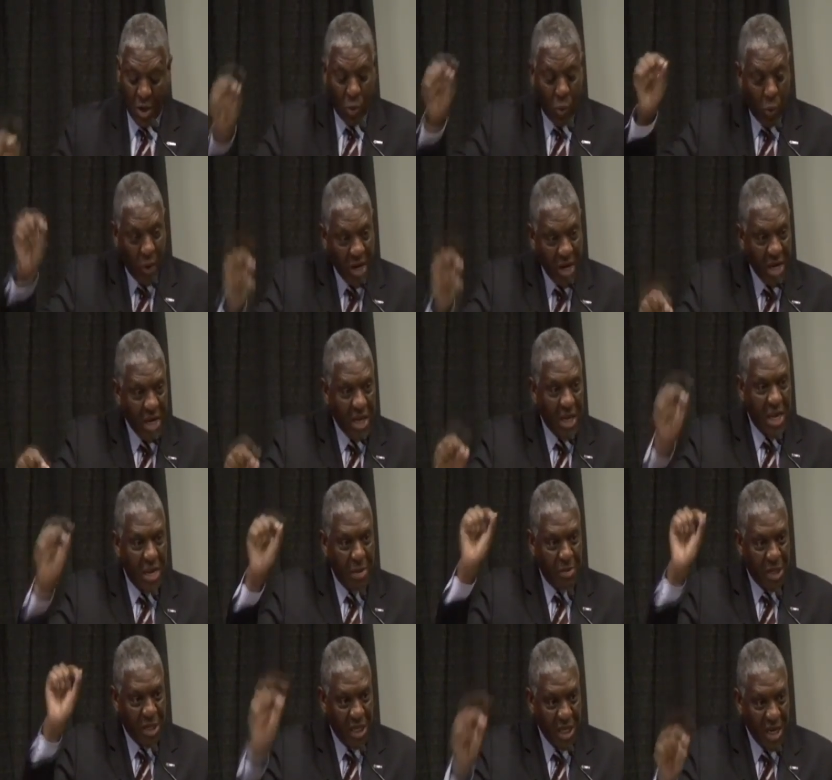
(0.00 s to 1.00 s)
We
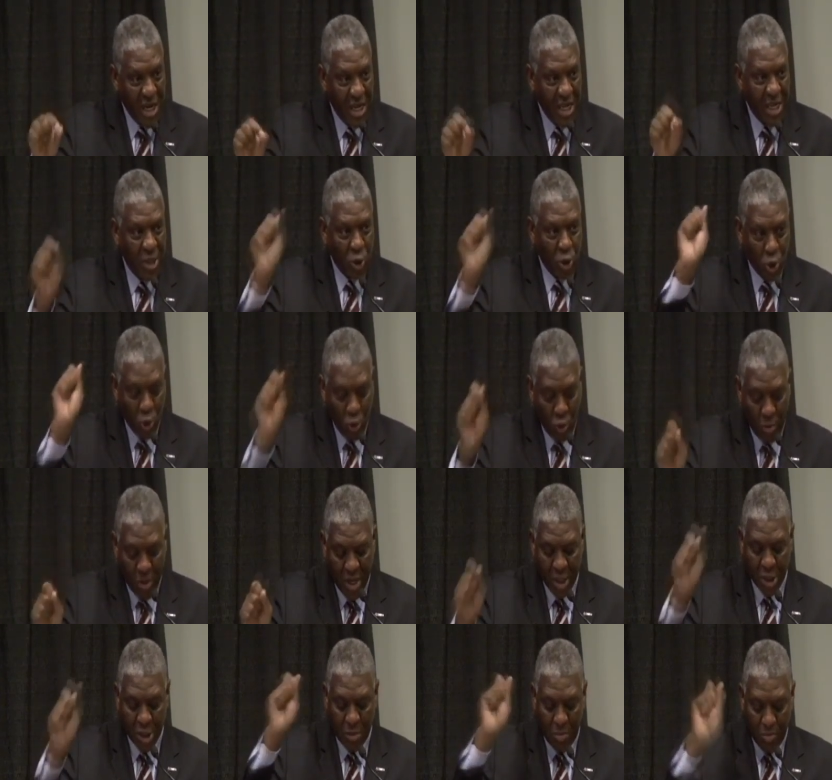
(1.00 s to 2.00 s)
keep ceding too
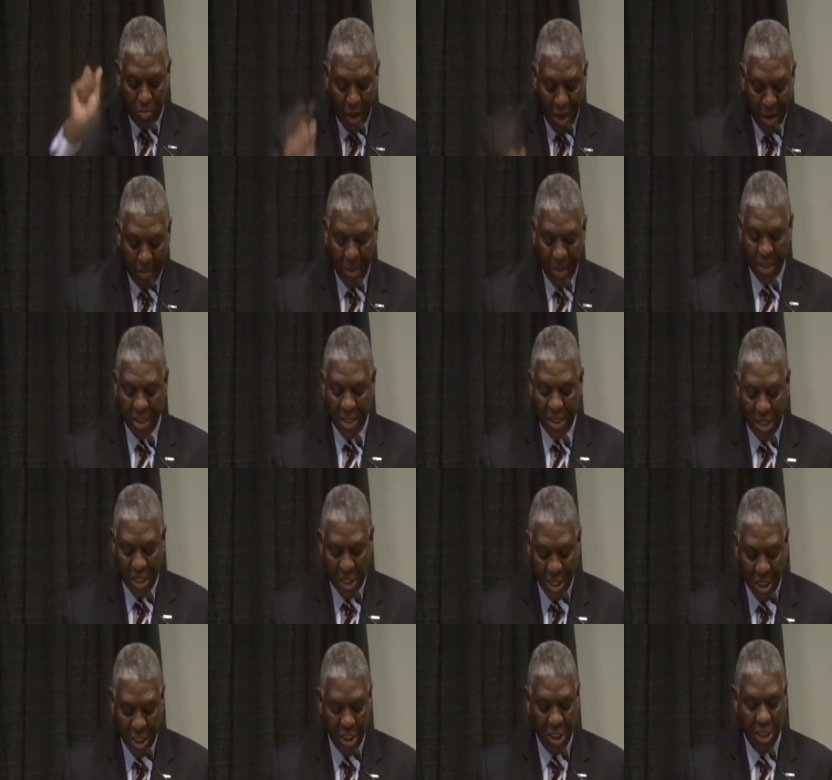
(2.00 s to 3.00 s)
much public
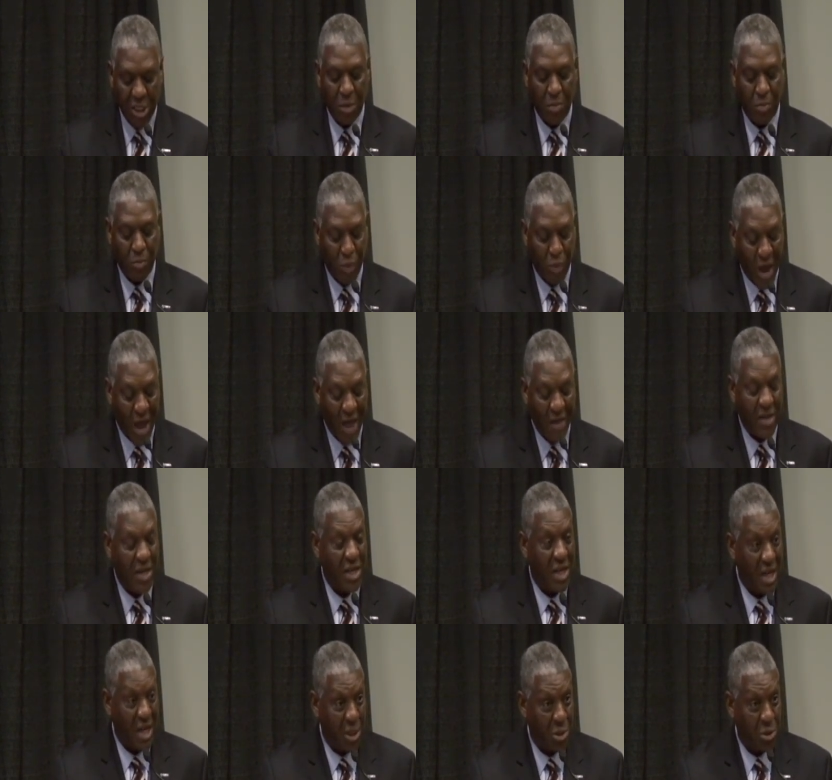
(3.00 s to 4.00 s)
decisions to private
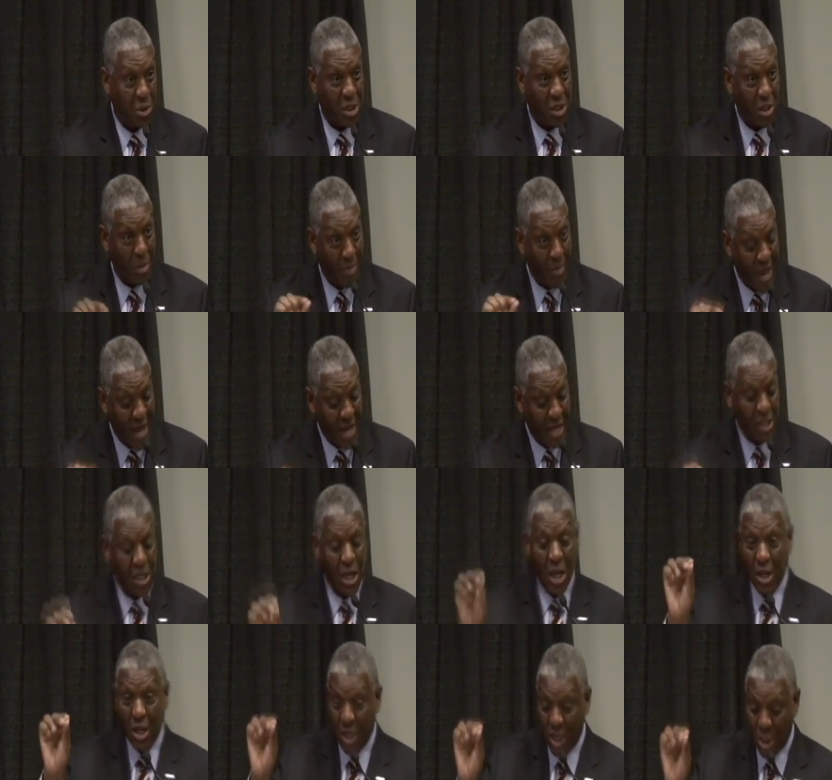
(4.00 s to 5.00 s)
interests. The banks,
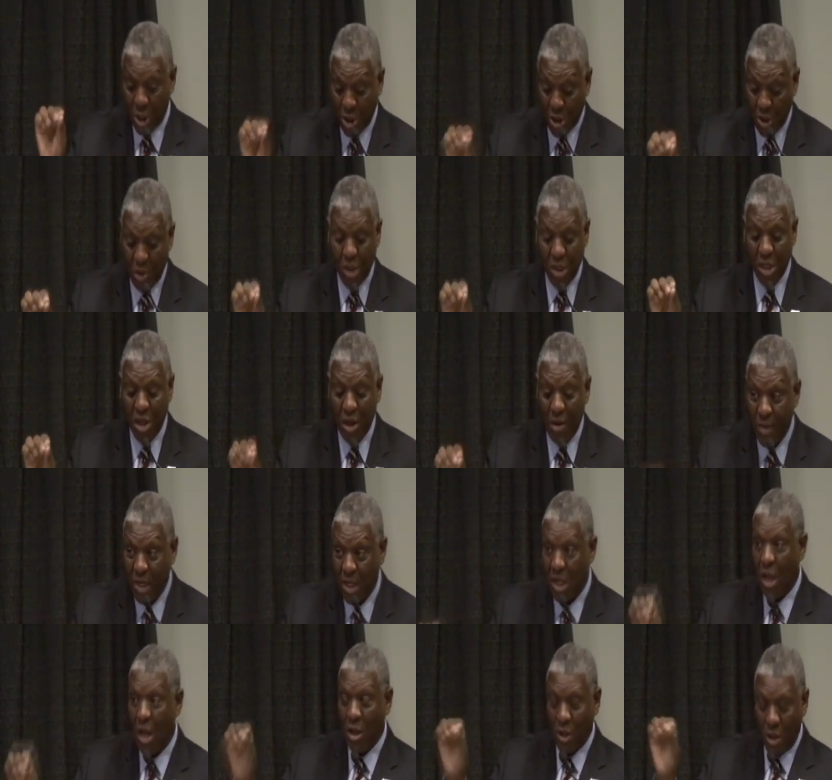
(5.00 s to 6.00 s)
the insurance companies,
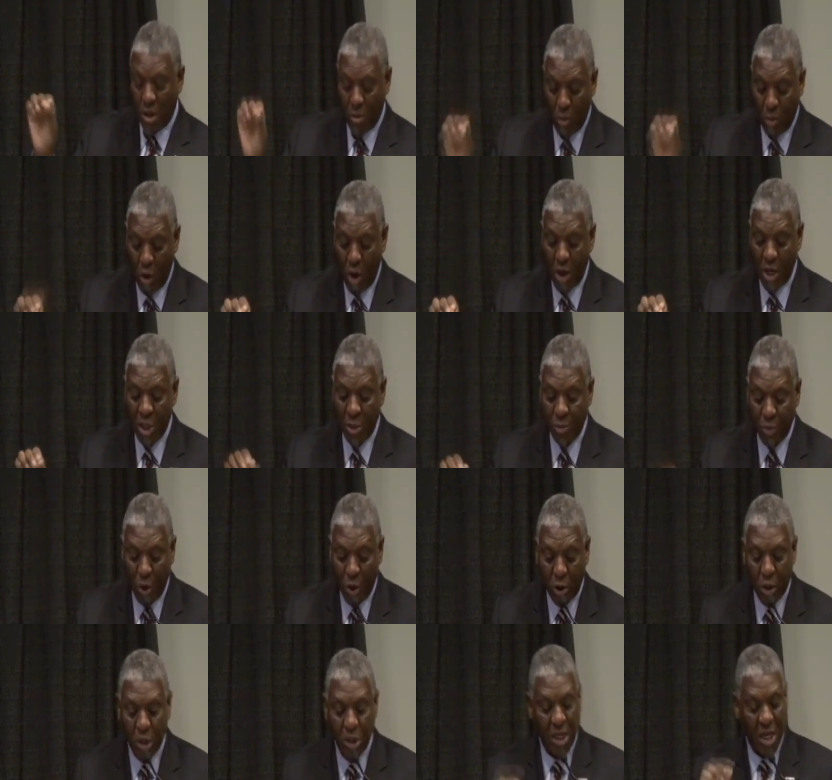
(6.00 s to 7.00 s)
the mortgage
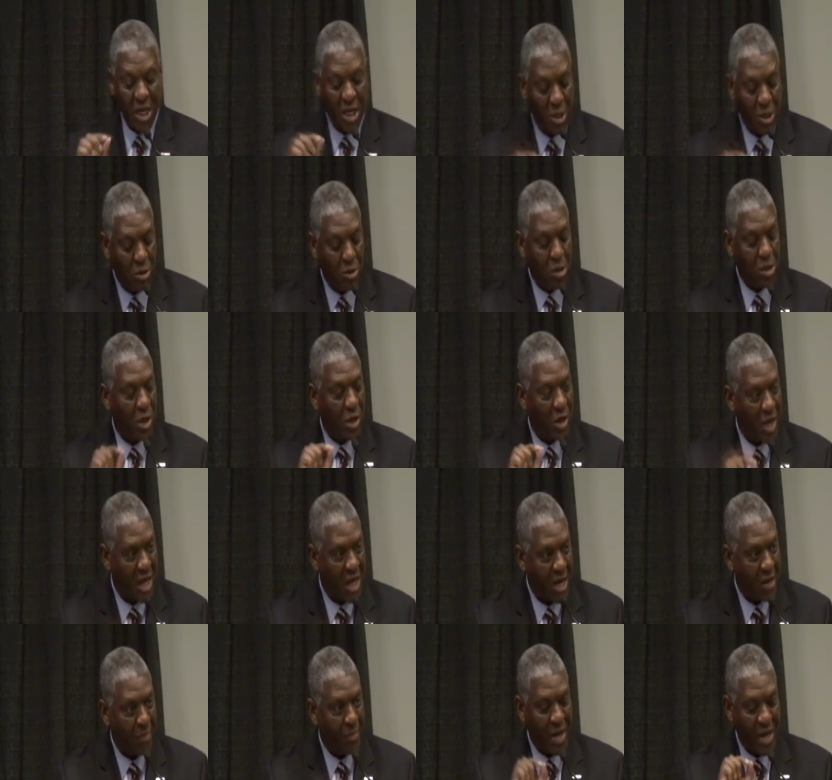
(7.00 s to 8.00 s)
brokers, they use their
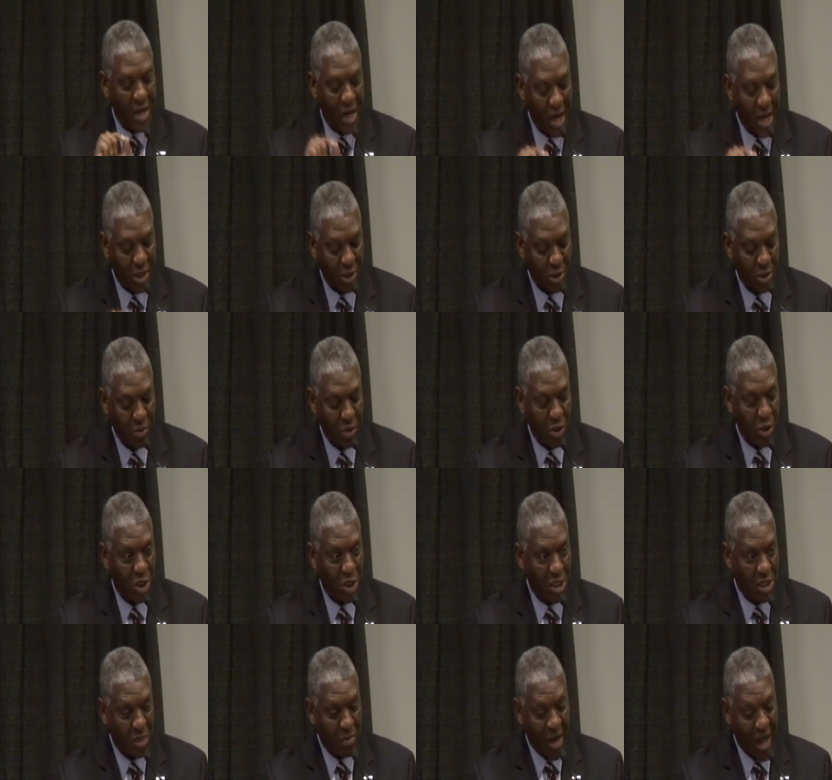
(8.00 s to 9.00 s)
campaign
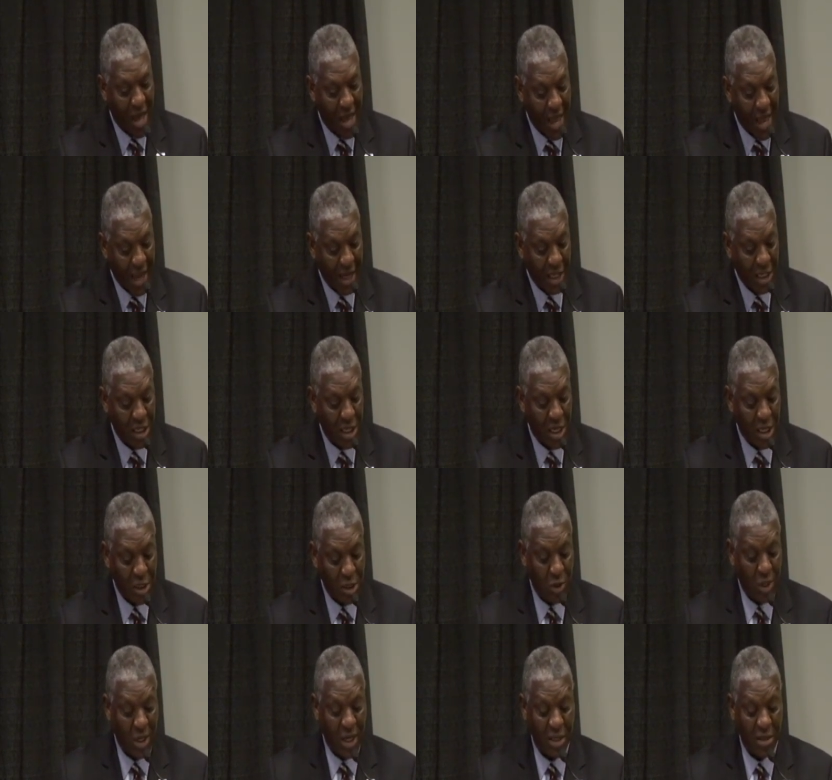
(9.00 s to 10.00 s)
contributions to buy access
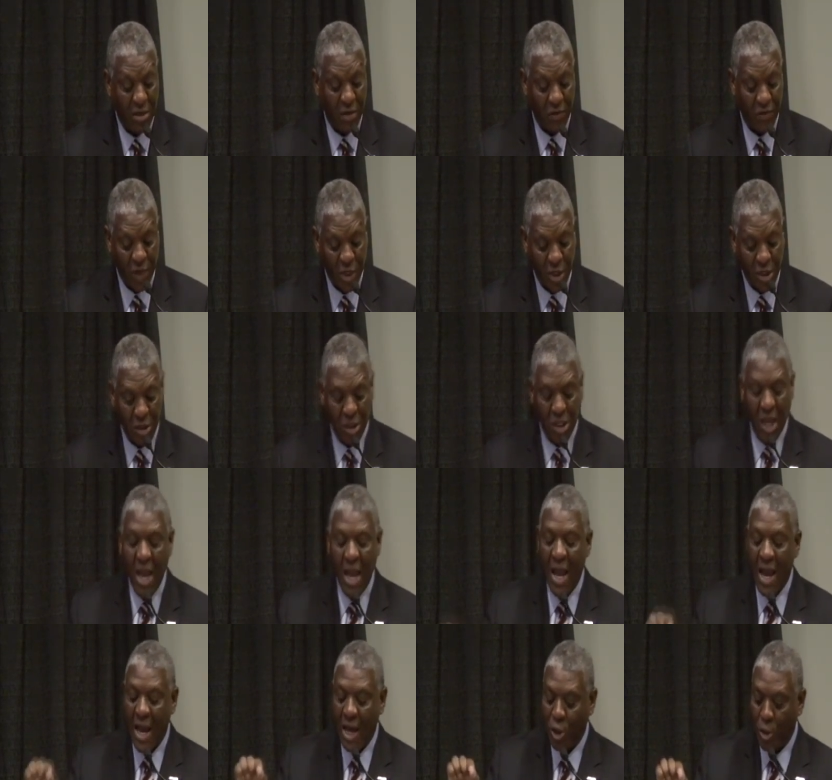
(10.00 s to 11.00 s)
to elected officials
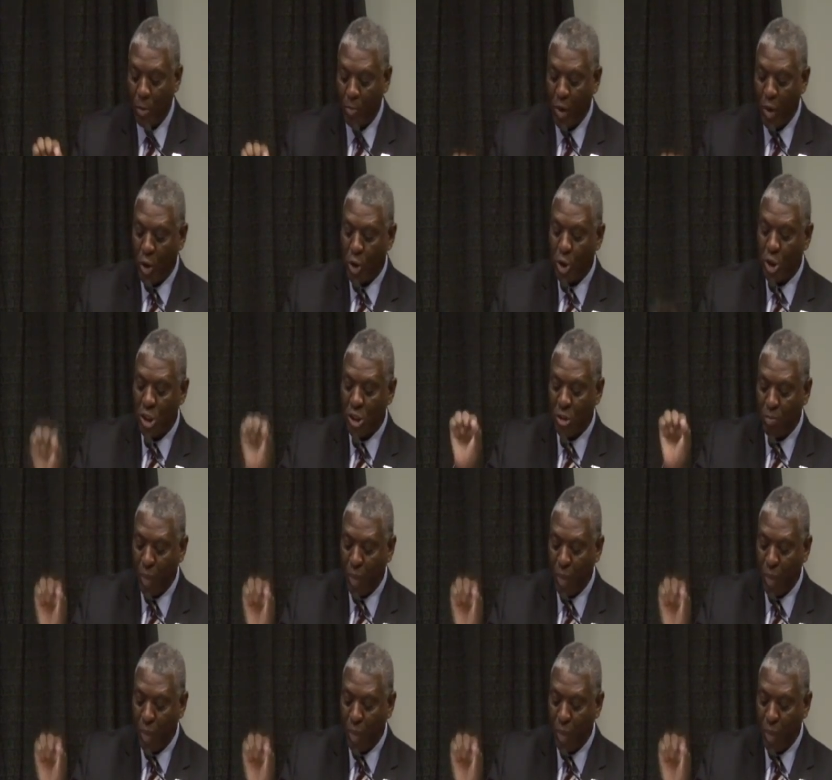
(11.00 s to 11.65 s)
and to purchase